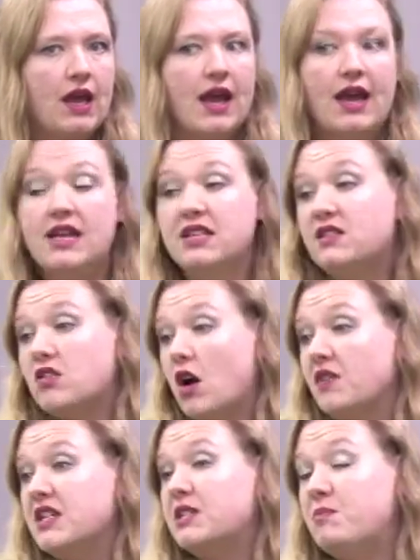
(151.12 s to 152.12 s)
And he
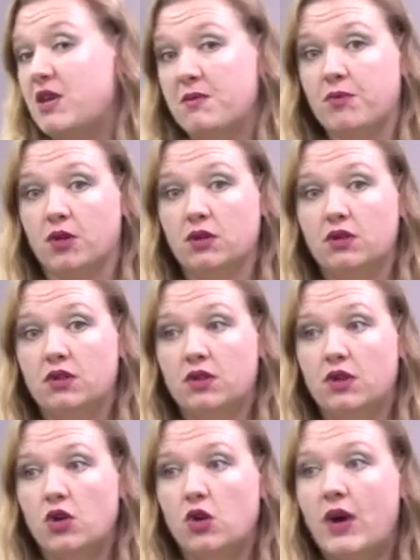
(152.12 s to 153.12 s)
saw these people
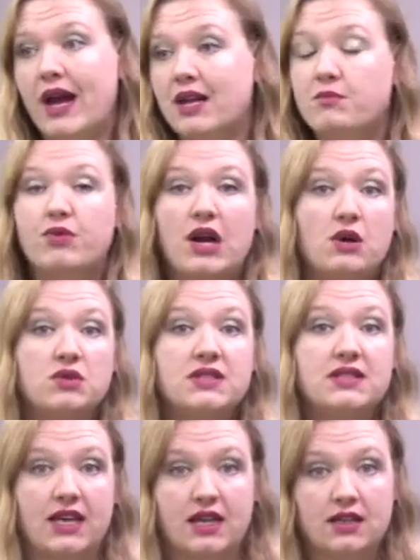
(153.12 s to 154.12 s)
who had brown
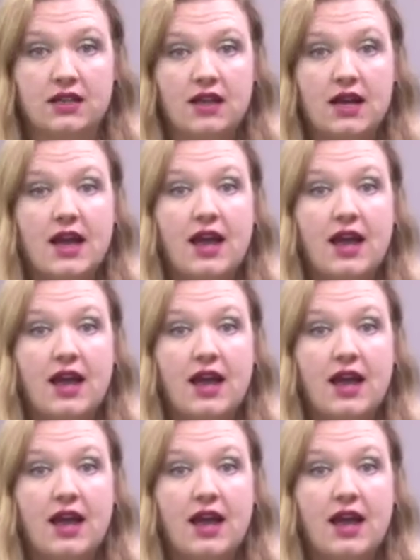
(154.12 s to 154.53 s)
skin